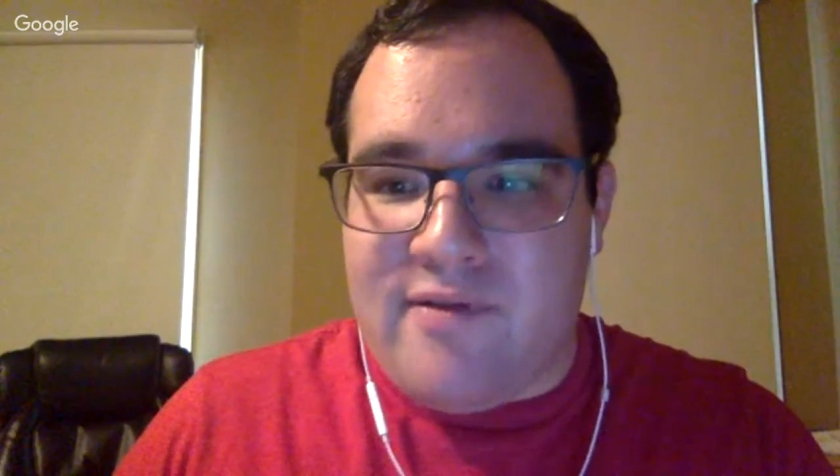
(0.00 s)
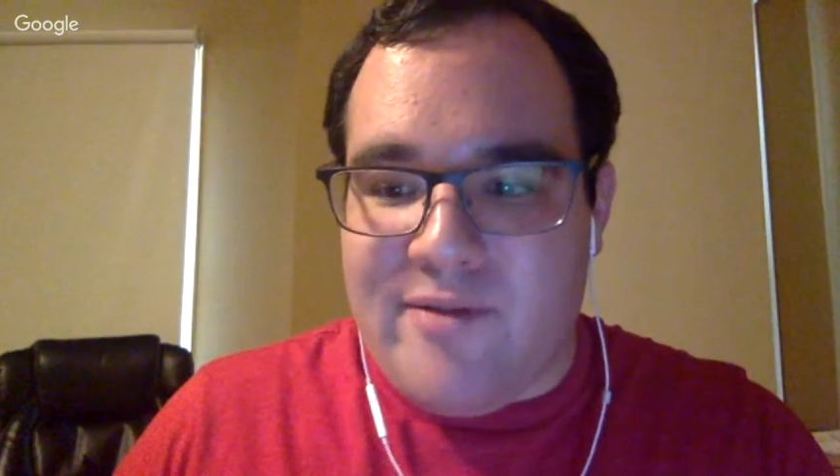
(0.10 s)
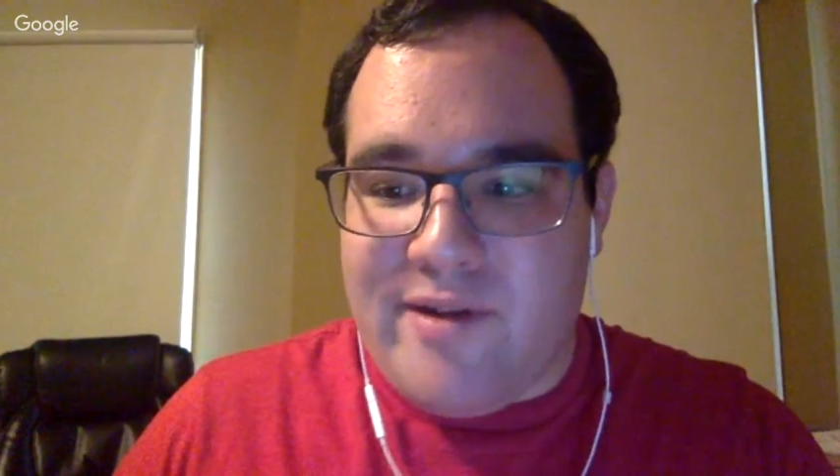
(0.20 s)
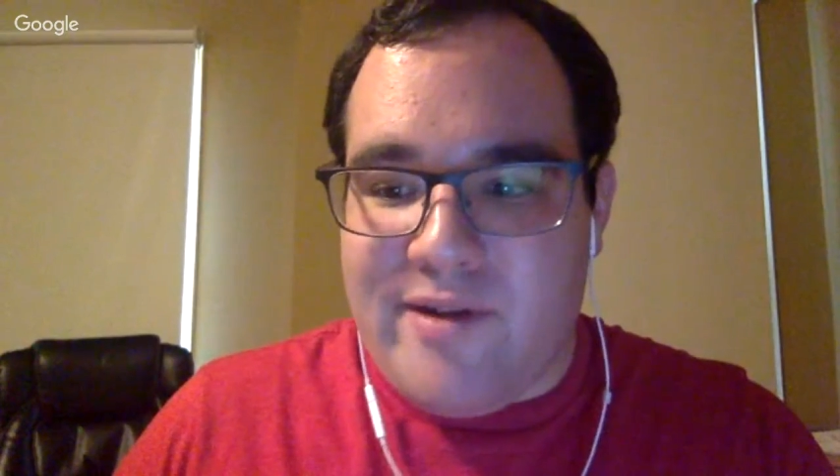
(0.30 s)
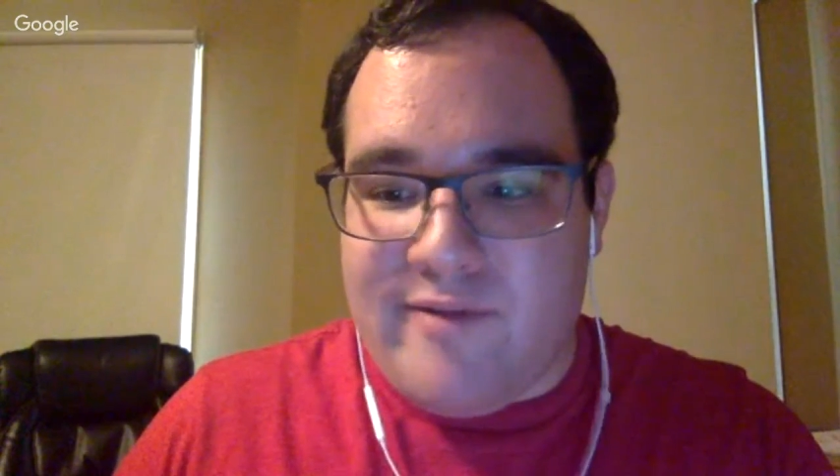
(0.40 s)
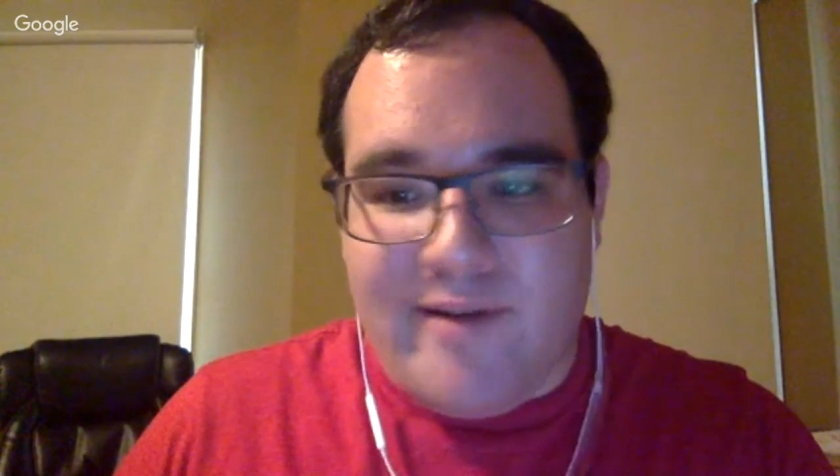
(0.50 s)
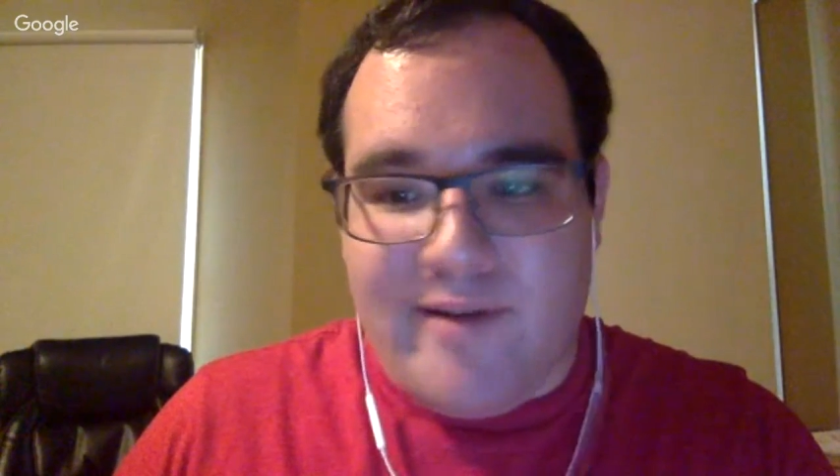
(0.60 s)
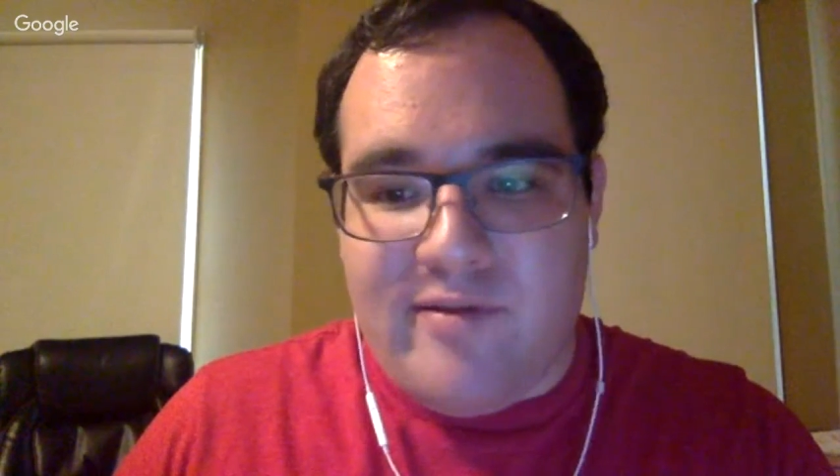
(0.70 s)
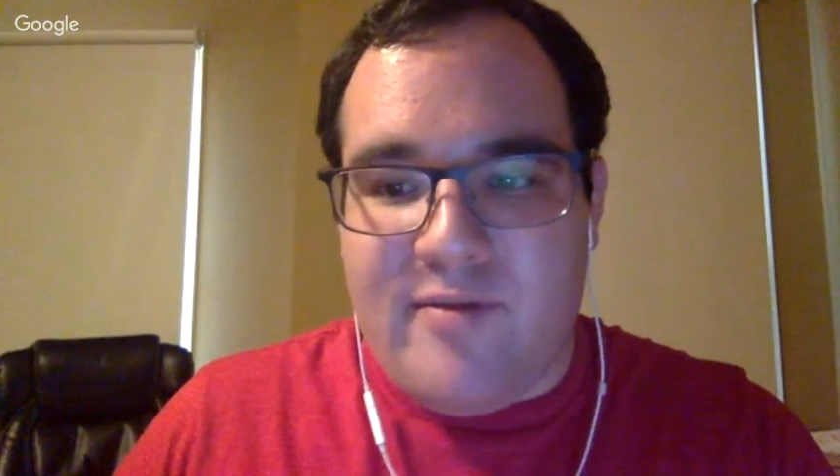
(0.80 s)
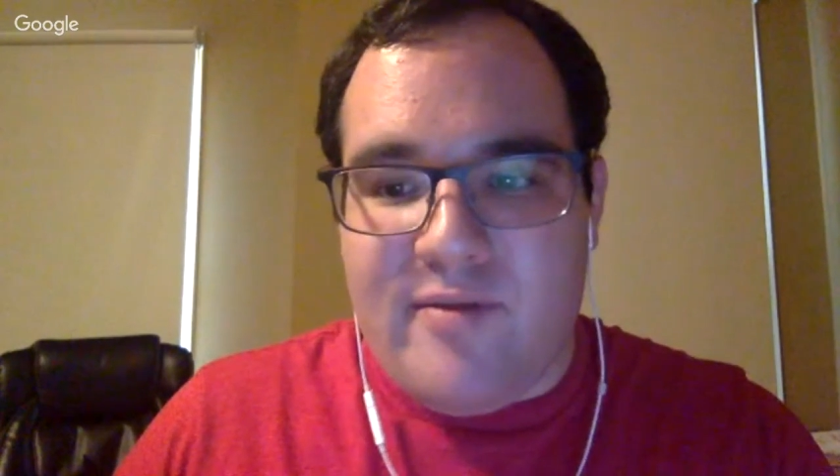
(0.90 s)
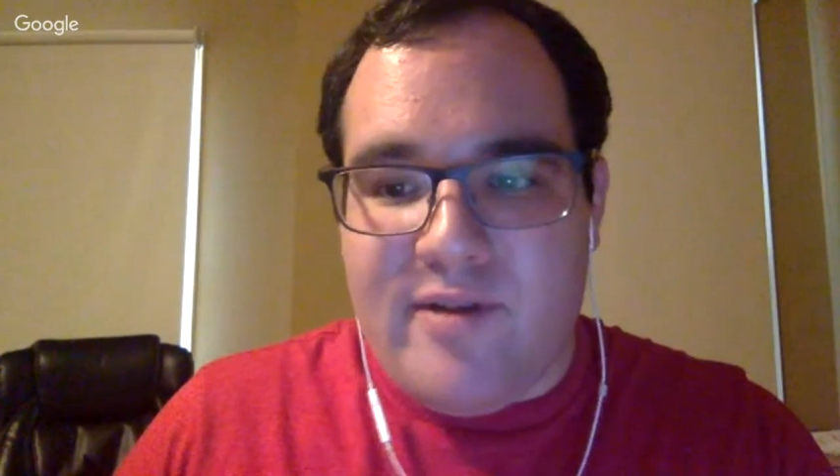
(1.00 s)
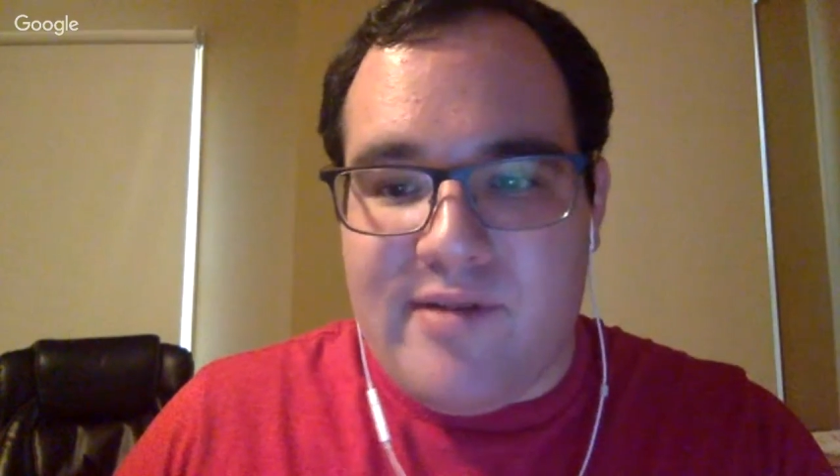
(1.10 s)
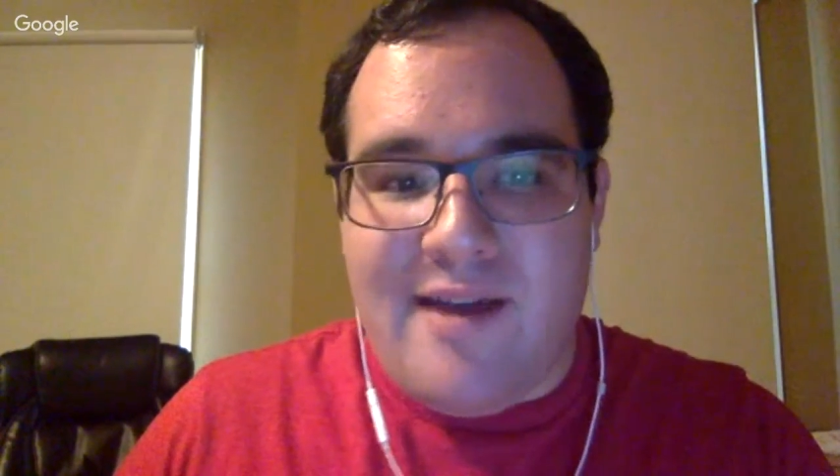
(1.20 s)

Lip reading: random celebrities.